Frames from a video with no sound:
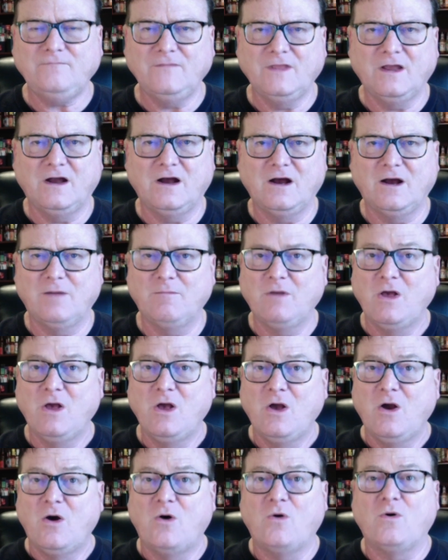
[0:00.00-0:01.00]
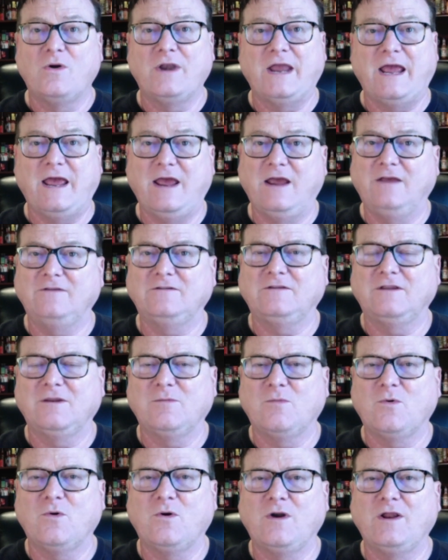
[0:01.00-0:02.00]
on eggs in the
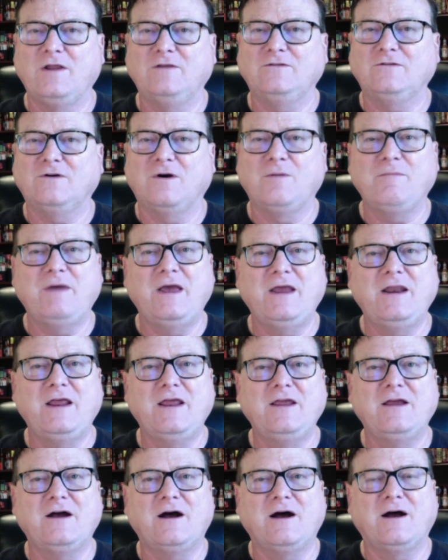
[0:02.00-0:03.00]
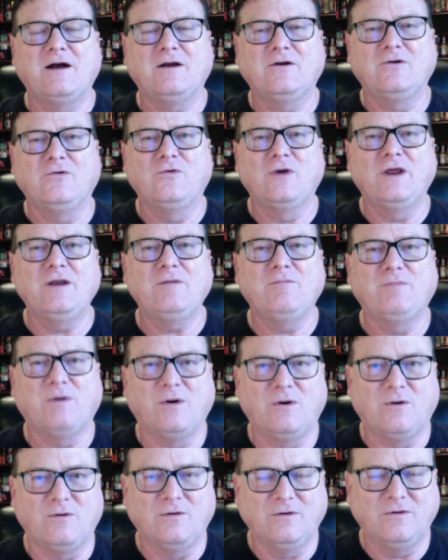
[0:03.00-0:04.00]
morning. So I made a
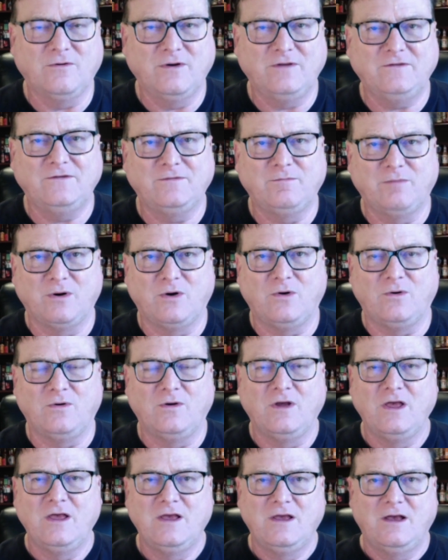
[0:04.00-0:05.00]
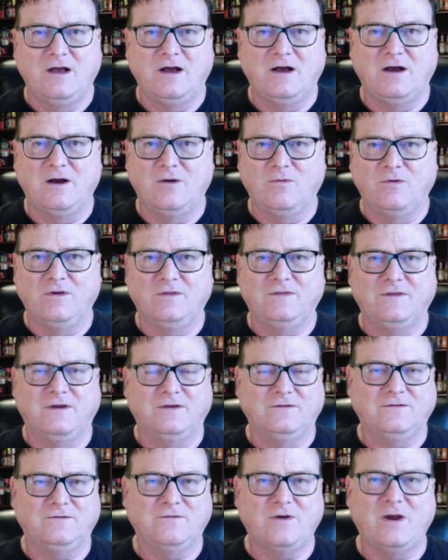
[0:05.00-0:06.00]
grits bowl
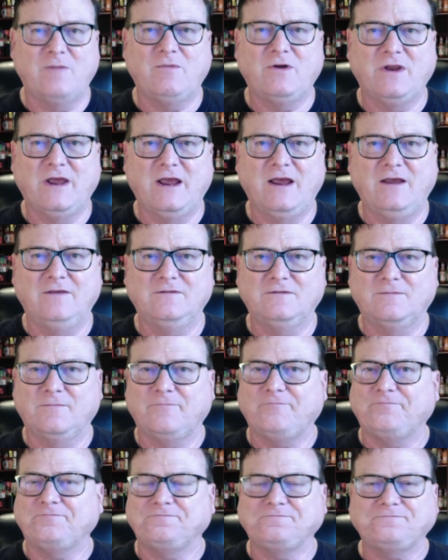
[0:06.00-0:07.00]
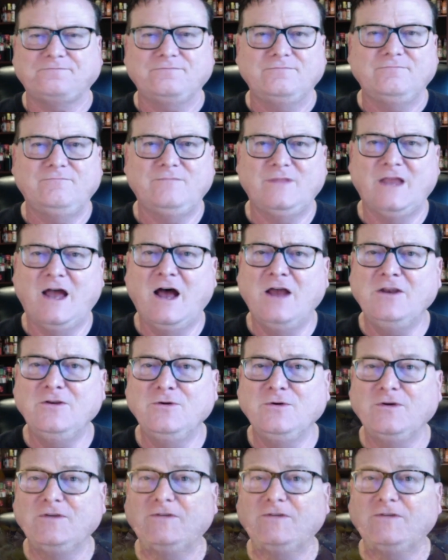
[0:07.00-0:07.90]
with scrambled eggs, andouille